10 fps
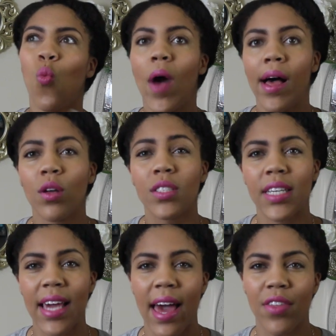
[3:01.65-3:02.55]
well
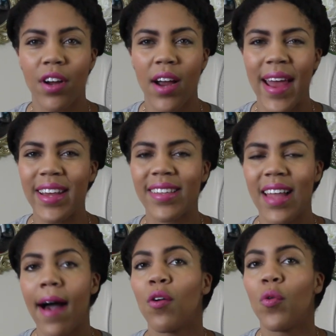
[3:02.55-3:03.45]
together and it's
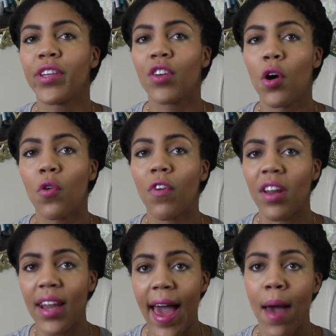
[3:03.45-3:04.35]
not going to
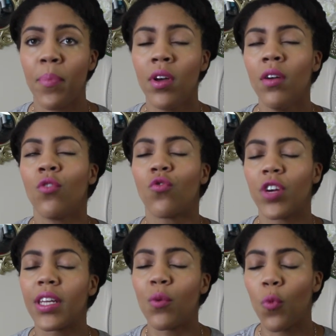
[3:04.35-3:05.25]
overlap
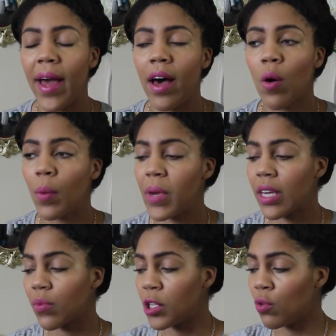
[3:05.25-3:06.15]
really well,
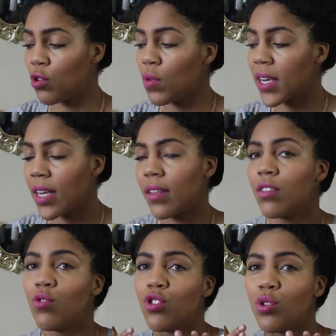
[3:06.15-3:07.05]
because when you do the
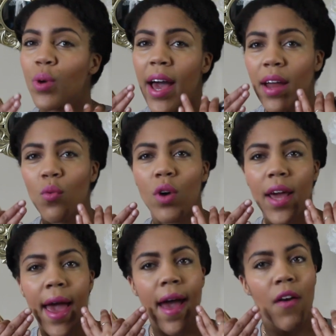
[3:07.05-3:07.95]
kisses, you do kind of
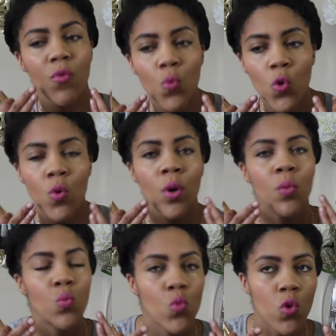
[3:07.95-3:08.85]
want to have
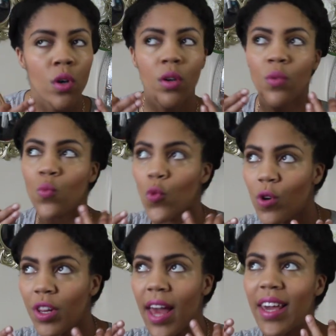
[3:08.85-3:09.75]

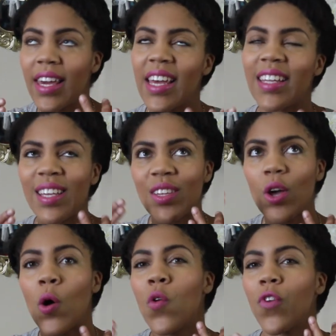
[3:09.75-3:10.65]
like
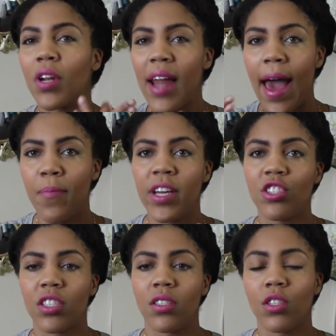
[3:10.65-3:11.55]
kisses
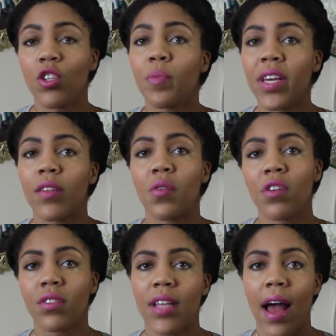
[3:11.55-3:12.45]
overlapping just a little bit so
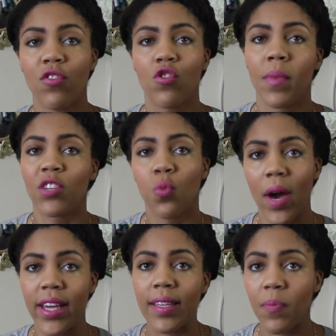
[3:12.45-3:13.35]
there's not too much
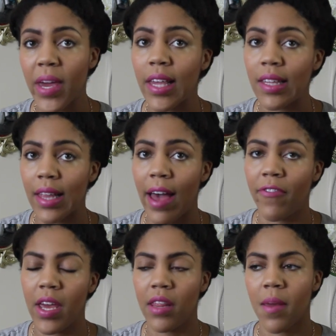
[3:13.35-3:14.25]
white space
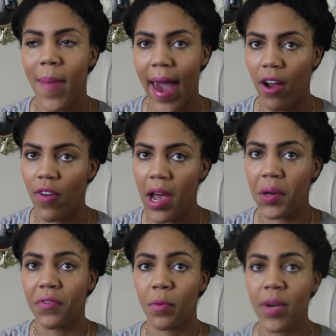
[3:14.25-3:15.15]
left in the
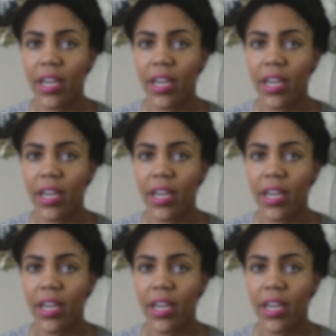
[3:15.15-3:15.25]
background of your